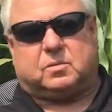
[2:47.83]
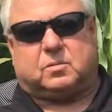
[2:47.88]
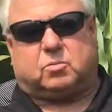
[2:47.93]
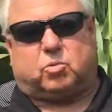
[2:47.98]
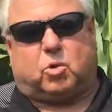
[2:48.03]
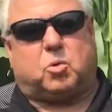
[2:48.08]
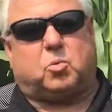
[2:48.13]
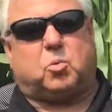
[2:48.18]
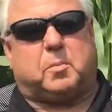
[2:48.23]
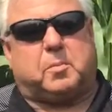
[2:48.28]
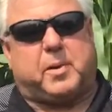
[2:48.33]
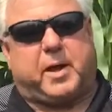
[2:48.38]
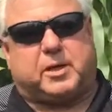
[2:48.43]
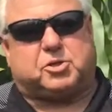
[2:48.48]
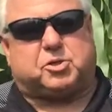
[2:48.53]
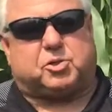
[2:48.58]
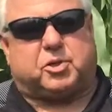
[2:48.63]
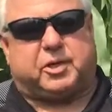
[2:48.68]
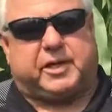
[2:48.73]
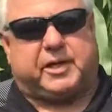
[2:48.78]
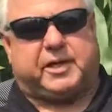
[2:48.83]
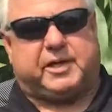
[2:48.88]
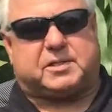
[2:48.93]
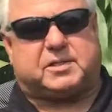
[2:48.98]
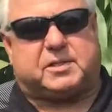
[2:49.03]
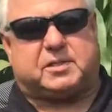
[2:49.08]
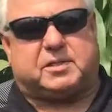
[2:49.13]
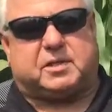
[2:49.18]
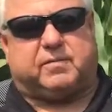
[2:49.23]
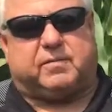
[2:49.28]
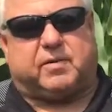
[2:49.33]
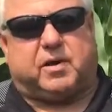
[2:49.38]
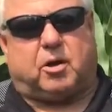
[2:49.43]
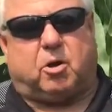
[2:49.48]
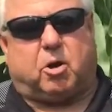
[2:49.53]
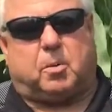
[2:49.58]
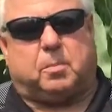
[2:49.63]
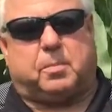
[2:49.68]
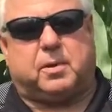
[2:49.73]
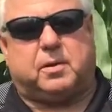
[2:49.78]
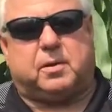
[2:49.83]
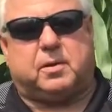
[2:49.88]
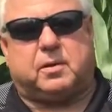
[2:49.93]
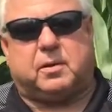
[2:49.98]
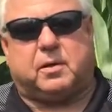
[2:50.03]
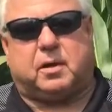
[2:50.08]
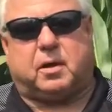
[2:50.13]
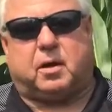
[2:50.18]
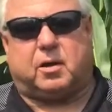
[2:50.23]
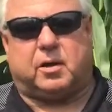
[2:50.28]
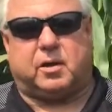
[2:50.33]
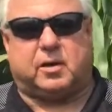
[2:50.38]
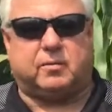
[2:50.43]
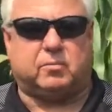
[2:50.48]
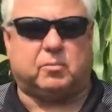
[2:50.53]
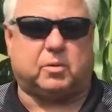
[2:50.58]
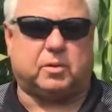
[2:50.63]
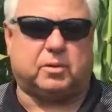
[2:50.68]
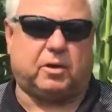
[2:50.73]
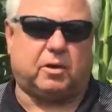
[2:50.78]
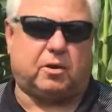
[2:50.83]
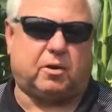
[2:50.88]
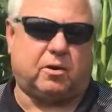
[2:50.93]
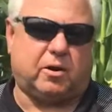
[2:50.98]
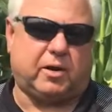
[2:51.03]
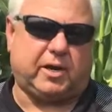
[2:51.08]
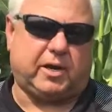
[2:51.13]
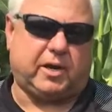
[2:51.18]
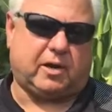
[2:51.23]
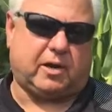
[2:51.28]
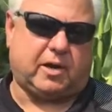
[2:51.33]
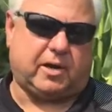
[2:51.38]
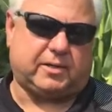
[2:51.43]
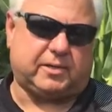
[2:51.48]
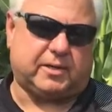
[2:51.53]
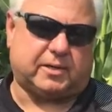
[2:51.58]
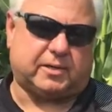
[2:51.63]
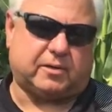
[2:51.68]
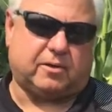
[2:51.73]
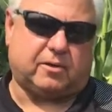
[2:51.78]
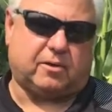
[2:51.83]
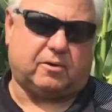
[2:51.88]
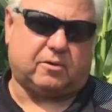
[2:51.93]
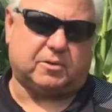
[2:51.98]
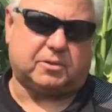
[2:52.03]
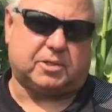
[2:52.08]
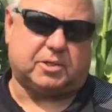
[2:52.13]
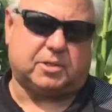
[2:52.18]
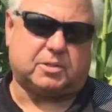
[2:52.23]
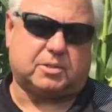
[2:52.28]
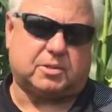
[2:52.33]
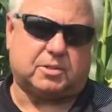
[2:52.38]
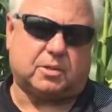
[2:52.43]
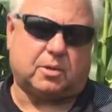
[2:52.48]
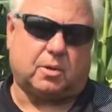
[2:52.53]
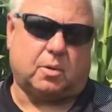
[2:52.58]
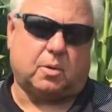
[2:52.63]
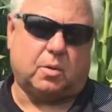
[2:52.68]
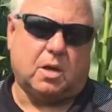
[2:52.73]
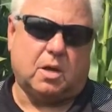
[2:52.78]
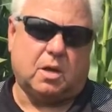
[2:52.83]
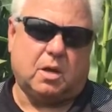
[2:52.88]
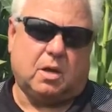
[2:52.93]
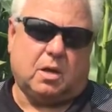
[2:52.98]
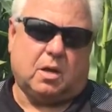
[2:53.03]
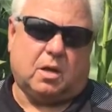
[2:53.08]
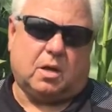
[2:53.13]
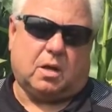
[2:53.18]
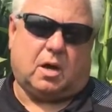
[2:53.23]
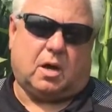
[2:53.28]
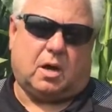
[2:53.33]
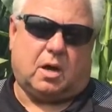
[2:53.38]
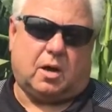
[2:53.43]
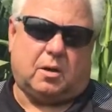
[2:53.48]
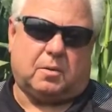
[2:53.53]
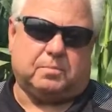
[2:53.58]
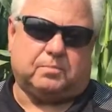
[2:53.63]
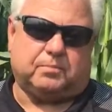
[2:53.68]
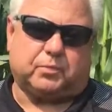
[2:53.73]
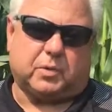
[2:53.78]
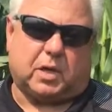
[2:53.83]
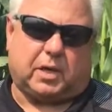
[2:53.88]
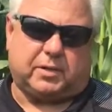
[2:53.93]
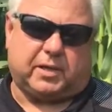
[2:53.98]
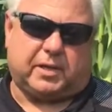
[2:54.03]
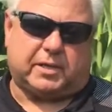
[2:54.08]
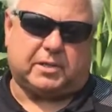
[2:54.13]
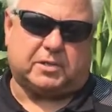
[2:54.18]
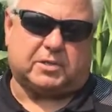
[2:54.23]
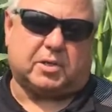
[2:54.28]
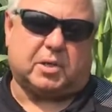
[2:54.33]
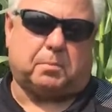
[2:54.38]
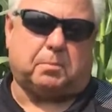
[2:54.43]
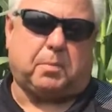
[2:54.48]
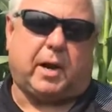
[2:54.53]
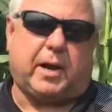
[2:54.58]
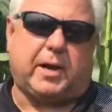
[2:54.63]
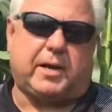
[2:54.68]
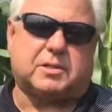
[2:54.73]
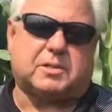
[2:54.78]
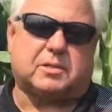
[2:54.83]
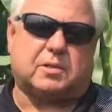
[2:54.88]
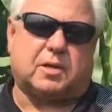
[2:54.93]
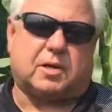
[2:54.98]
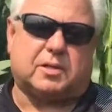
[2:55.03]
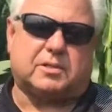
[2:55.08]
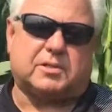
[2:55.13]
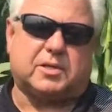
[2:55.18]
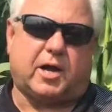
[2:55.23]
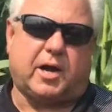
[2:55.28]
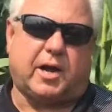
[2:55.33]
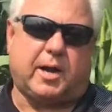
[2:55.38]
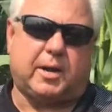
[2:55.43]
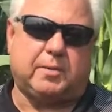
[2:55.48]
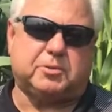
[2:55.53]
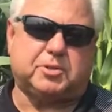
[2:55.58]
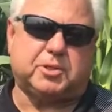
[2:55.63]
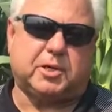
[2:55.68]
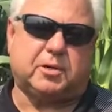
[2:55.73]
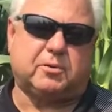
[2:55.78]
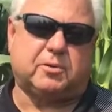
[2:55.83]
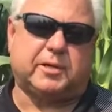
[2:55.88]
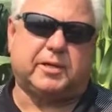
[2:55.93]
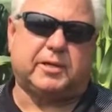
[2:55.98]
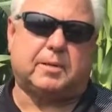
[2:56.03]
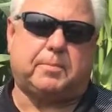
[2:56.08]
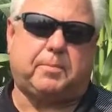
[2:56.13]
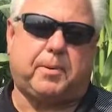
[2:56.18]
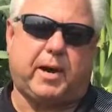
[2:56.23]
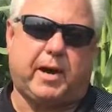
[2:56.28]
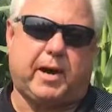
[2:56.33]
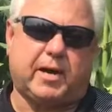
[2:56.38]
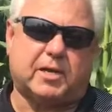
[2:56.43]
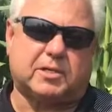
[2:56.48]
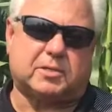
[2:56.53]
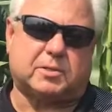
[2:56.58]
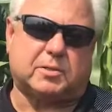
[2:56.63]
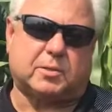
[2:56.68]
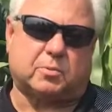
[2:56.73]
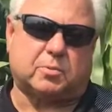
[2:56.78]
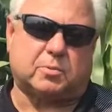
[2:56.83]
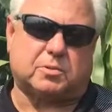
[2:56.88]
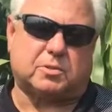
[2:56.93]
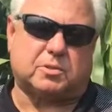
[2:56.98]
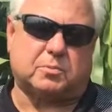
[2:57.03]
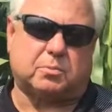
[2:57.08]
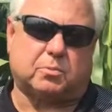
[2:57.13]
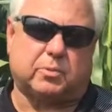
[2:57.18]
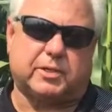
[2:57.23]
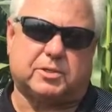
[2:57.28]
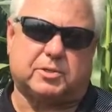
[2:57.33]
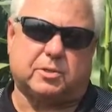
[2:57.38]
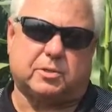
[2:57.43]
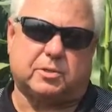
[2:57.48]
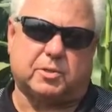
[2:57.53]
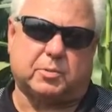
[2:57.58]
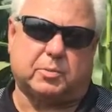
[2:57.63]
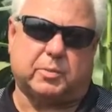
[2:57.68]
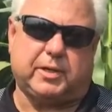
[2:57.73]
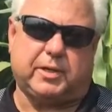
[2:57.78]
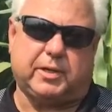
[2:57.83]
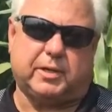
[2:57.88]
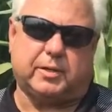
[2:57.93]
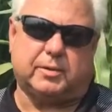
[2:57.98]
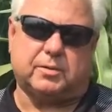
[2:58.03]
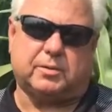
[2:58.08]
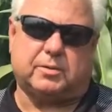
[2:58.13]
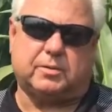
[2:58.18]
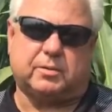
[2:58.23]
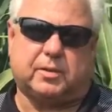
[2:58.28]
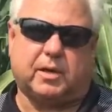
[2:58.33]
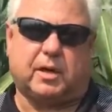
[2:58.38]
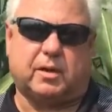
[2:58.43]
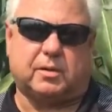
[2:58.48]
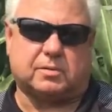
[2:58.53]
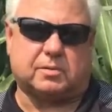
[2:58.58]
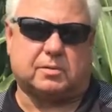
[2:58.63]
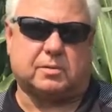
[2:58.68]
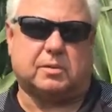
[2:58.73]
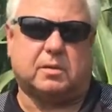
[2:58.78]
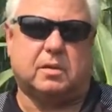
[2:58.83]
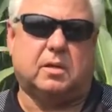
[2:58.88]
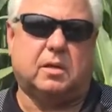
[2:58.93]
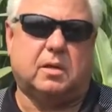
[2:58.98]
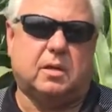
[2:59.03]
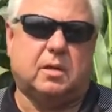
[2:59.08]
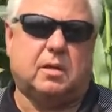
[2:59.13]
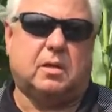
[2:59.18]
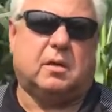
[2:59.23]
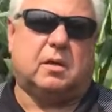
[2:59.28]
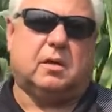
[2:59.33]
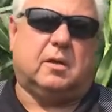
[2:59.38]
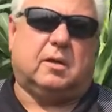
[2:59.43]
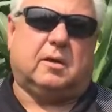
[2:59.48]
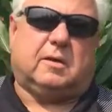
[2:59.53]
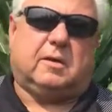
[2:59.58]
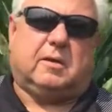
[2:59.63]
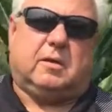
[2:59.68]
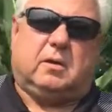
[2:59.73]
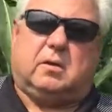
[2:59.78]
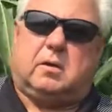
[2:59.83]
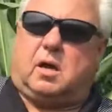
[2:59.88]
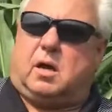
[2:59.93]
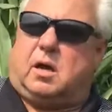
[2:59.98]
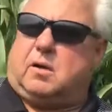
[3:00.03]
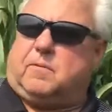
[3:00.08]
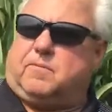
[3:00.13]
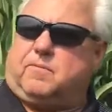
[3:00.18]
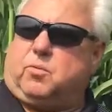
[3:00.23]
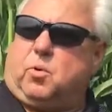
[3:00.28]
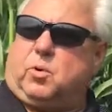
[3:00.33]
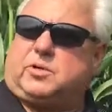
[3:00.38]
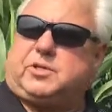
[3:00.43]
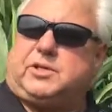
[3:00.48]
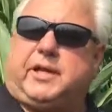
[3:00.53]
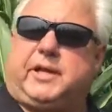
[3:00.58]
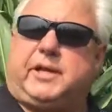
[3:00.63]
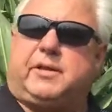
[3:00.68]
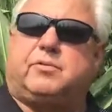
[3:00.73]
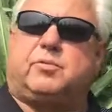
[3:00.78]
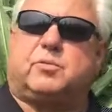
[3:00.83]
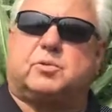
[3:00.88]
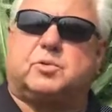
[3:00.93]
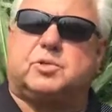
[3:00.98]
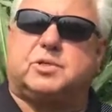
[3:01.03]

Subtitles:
rootworm actually needs to develop on it with the RNAi technology. So I think it's going to buy us a lot of time. Generally, in the past, there was some research that we did in 2014 through